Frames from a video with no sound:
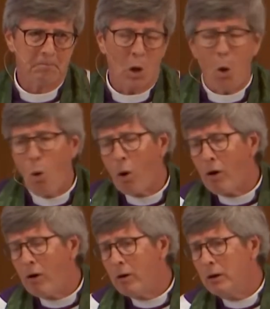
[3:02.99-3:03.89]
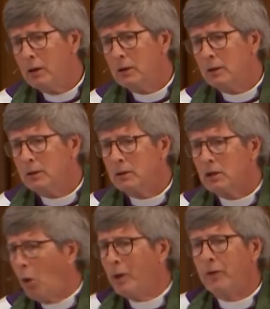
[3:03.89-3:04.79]
Or
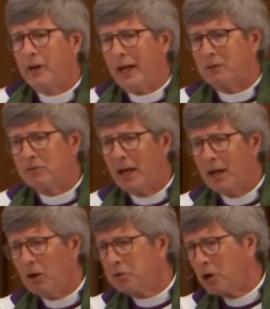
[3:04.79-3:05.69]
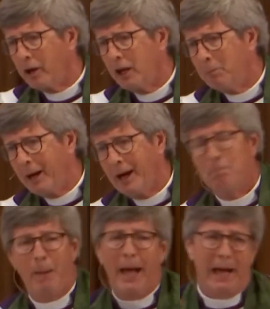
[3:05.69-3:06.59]
go into the next town talking about how
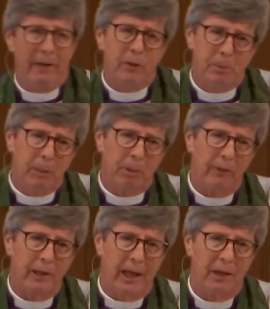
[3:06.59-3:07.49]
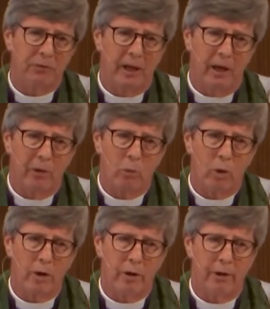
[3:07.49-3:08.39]
bad the people in the last town
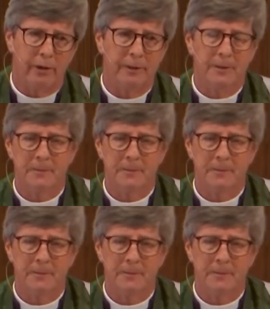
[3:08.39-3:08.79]
were.